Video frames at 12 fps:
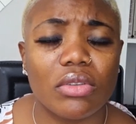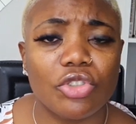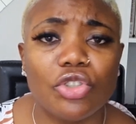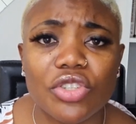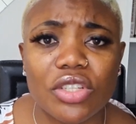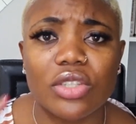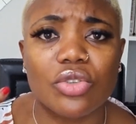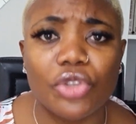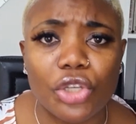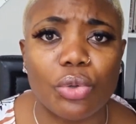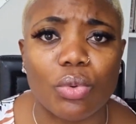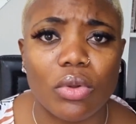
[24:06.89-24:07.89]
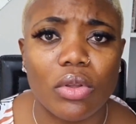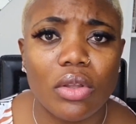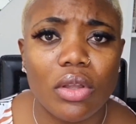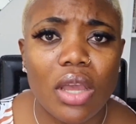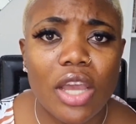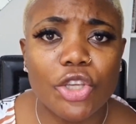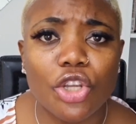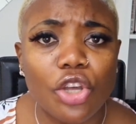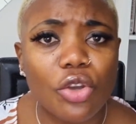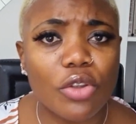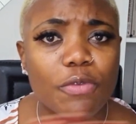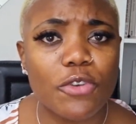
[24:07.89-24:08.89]
Use it on you. You're
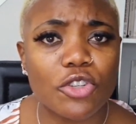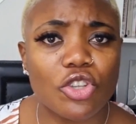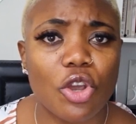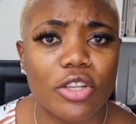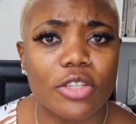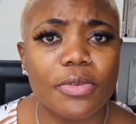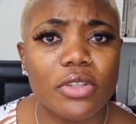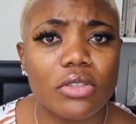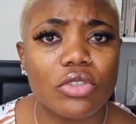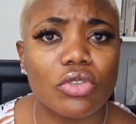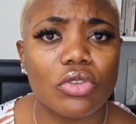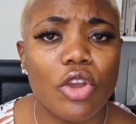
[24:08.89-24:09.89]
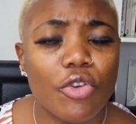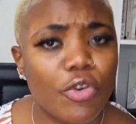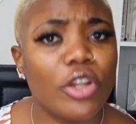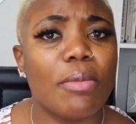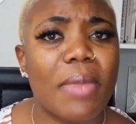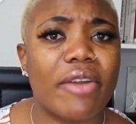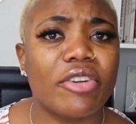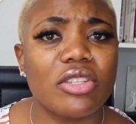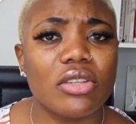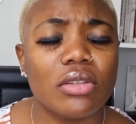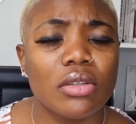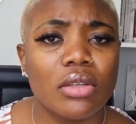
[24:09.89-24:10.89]
not going to force your husband to run a
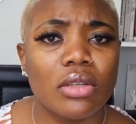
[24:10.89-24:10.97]
marathon.